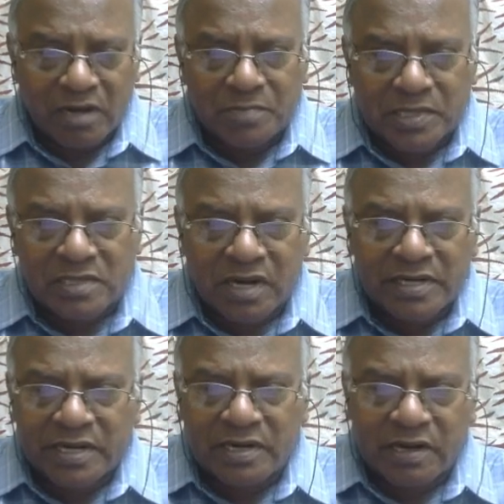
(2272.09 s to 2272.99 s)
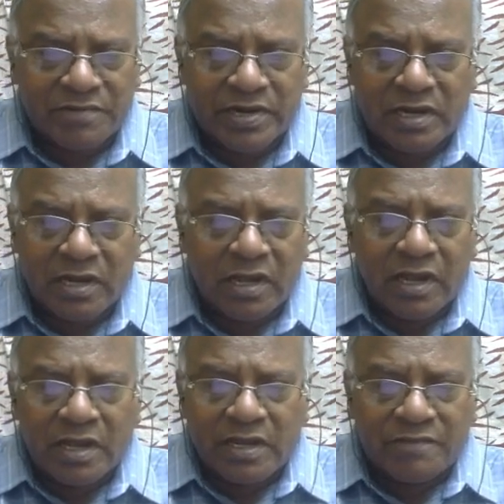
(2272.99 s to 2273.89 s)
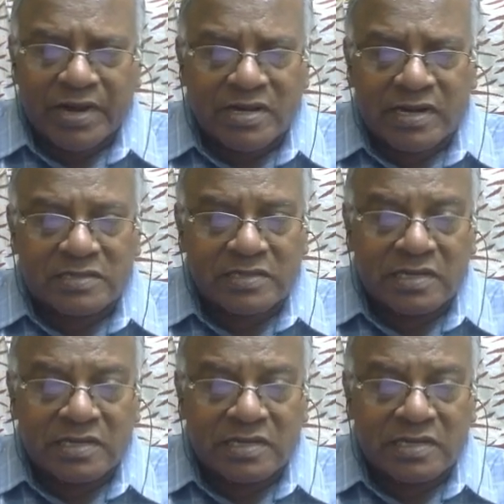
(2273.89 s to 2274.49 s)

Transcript: Personality inventories,